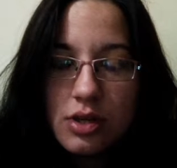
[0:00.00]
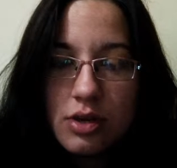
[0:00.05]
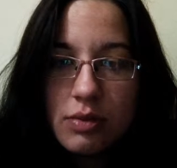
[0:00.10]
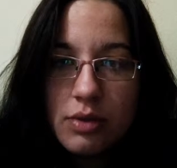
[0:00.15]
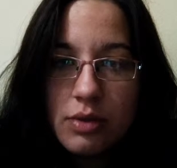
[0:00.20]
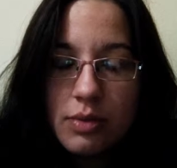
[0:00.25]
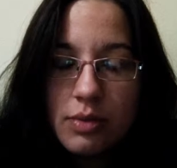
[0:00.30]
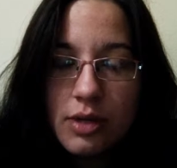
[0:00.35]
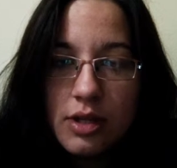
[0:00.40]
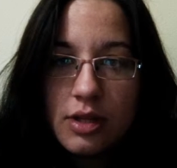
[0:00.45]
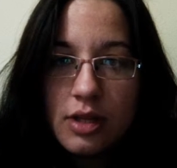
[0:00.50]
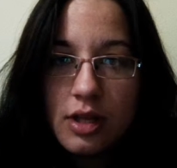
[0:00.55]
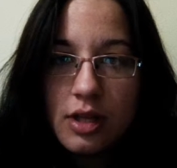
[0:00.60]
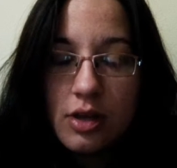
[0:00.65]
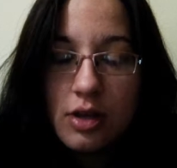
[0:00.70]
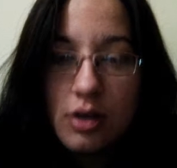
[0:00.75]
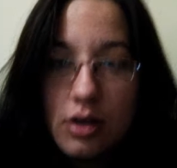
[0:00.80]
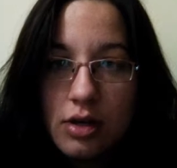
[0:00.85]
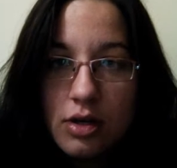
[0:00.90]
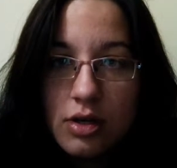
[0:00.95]
know, I'm going to be in
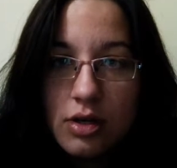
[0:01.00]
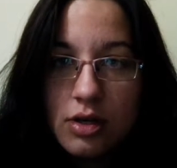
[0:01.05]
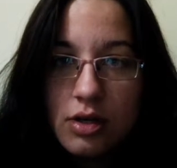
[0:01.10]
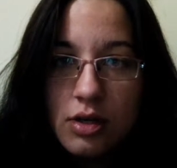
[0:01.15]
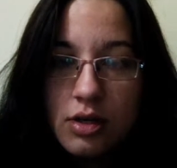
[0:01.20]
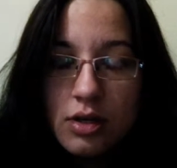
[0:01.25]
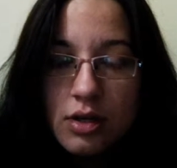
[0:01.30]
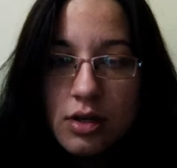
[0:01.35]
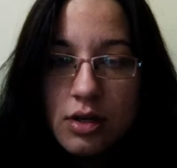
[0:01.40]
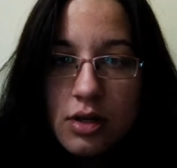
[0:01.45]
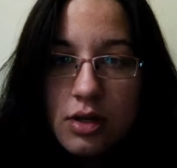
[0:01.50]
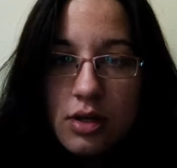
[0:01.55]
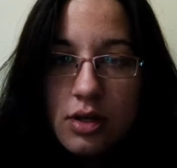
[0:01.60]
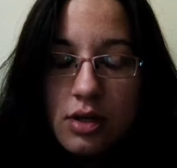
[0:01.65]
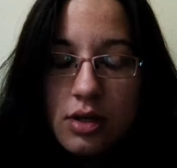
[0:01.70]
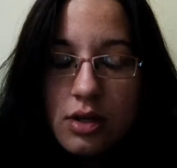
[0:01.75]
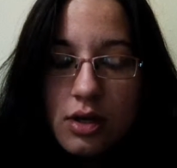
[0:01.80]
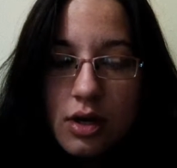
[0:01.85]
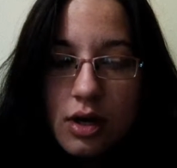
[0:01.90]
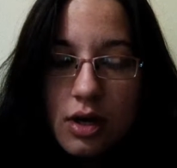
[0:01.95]
the ER.
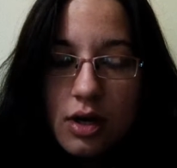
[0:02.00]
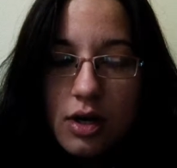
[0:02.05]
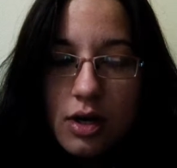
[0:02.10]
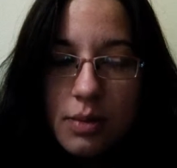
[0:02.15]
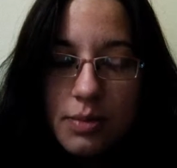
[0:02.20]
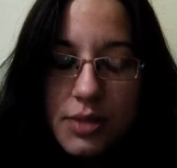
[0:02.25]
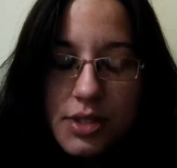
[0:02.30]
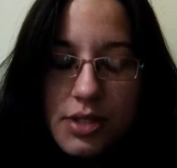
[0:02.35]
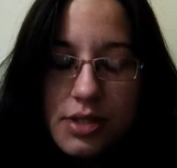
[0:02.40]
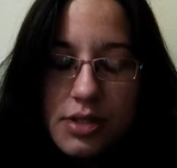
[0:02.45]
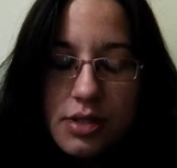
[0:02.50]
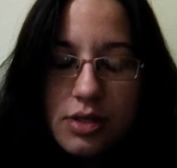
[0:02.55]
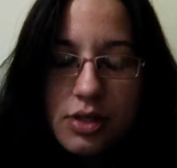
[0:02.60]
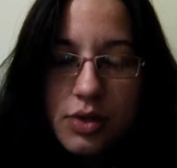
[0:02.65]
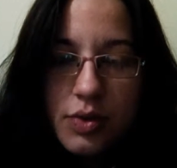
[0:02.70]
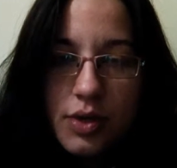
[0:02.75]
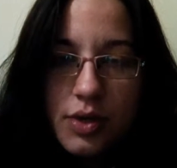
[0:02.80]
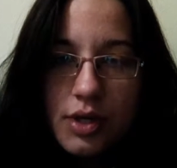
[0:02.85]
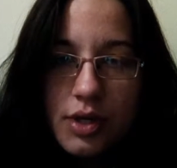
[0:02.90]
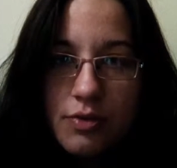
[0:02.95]
Um, this is all
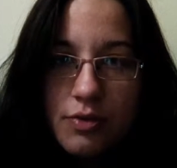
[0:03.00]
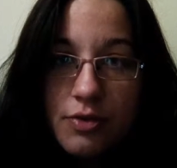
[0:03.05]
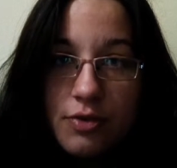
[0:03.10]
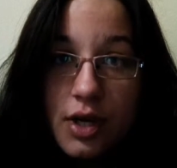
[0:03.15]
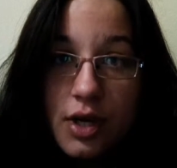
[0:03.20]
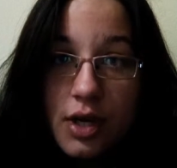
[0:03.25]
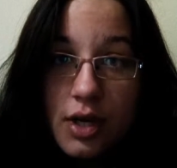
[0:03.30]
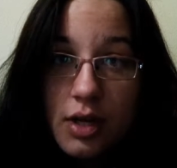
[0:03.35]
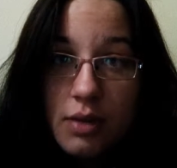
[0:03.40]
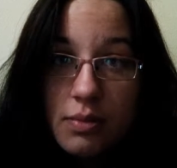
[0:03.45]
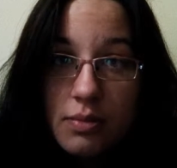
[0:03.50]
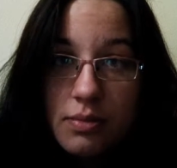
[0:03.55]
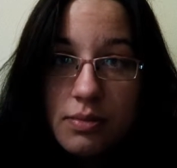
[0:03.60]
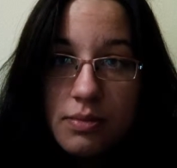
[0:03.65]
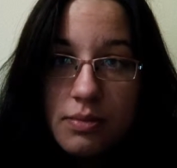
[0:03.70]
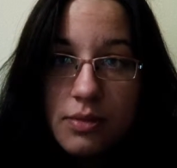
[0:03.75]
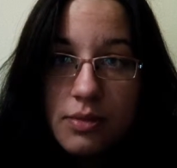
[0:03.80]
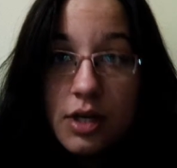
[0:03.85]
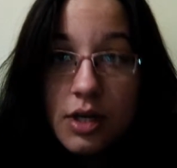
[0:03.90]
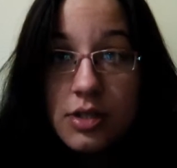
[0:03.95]
going down Friday.
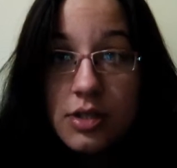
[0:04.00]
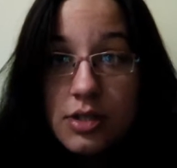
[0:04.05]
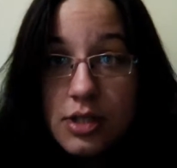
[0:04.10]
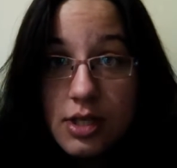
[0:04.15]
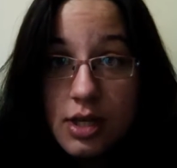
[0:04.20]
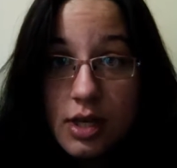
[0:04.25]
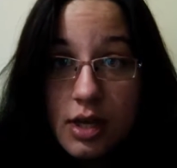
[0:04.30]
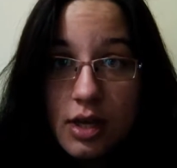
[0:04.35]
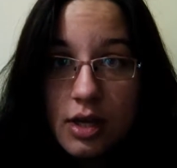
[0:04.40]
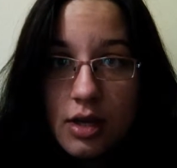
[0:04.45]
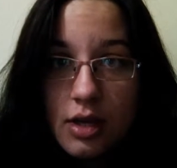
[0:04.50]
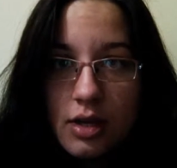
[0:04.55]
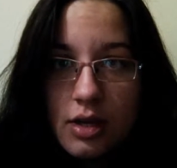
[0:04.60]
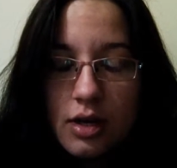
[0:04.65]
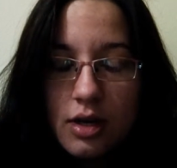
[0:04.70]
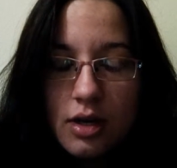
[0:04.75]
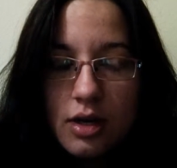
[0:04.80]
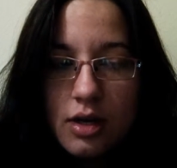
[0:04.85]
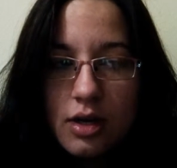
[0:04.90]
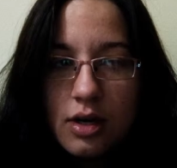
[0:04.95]
Not today,
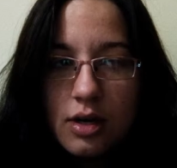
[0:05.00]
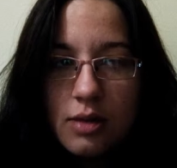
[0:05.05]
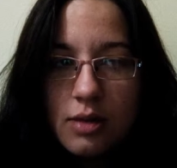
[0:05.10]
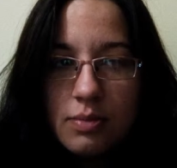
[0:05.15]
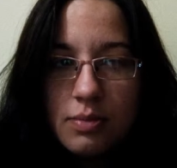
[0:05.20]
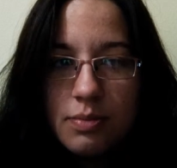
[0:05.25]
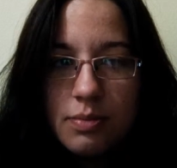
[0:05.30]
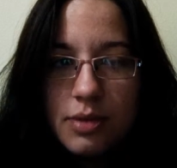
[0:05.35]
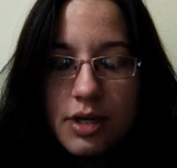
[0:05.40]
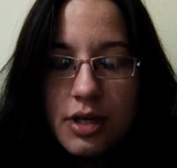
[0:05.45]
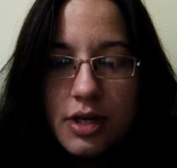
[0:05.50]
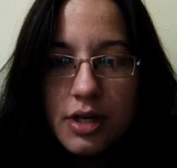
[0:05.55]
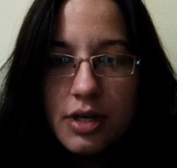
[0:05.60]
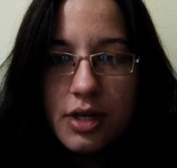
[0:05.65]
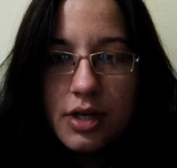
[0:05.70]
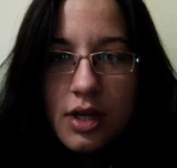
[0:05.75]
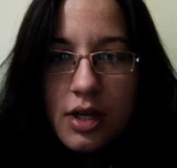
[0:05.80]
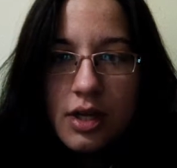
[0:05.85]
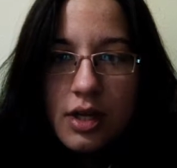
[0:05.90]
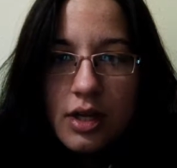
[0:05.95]
uh, but
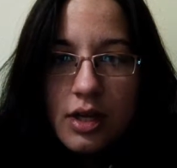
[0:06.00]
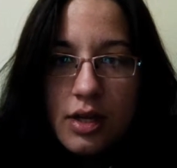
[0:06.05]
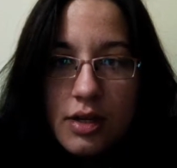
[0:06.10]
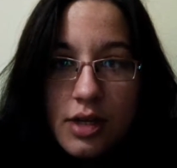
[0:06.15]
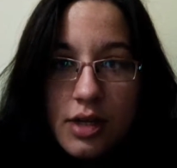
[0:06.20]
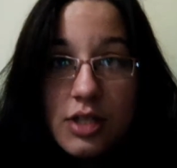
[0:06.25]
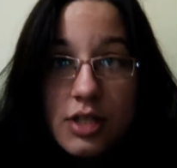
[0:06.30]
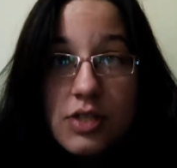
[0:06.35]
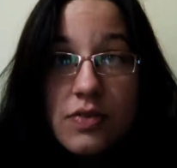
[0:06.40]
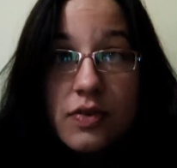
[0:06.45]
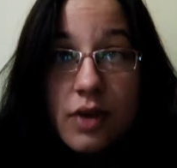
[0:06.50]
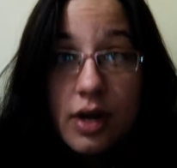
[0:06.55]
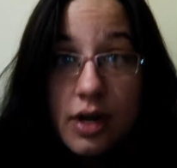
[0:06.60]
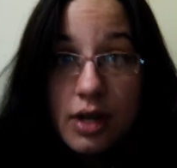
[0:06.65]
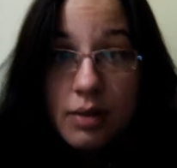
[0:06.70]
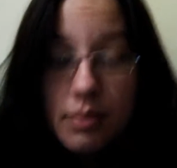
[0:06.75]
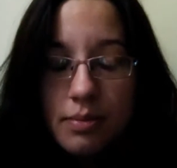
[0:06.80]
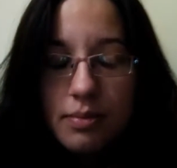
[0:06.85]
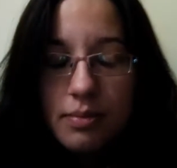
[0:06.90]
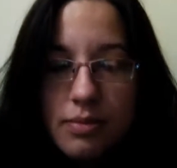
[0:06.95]
next
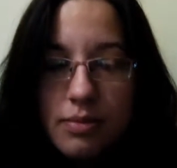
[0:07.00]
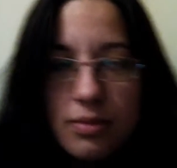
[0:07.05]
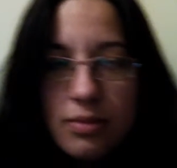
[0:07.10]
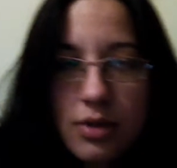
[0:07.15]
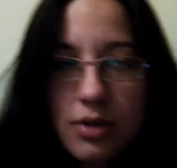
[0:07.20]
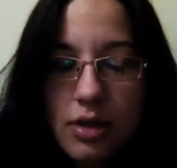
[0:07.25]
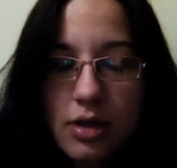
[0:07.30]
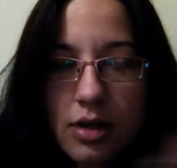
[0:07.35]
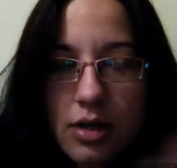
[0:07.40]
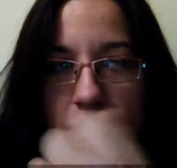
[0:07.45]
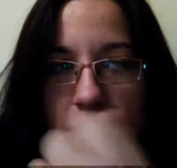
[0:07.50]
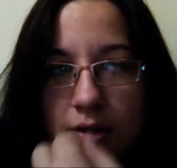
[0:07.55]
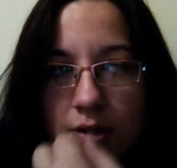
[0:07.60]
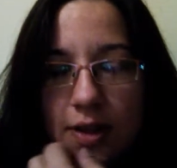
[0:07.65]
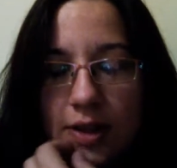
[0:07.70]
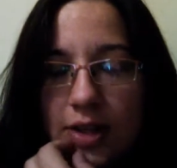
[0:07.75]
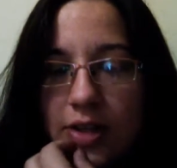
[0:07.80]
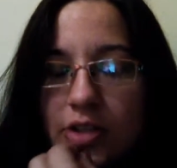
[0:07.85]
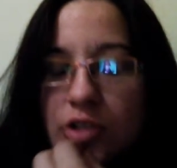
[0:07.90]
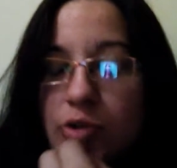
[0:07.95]
Friday uh, on
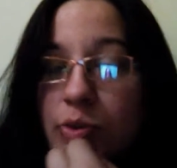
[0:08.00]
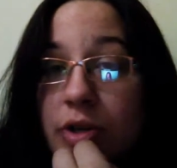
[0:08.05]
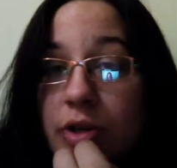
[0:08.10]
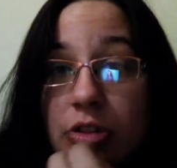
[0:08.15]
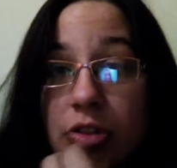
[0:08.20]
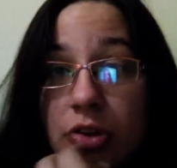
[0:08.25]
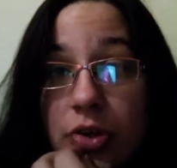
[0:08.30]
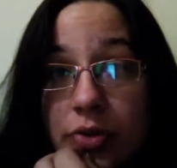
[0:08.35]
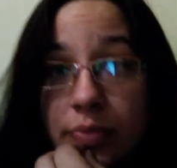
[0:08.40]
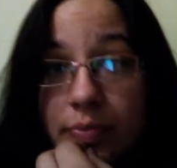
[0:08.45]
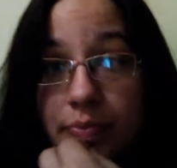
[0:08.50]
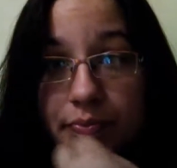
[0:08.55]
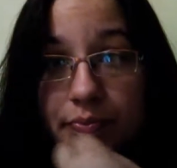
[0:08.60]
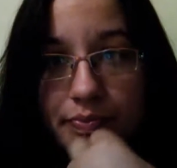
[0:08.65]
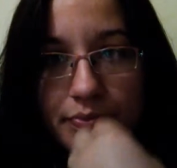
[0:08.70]
the uh, 23rd.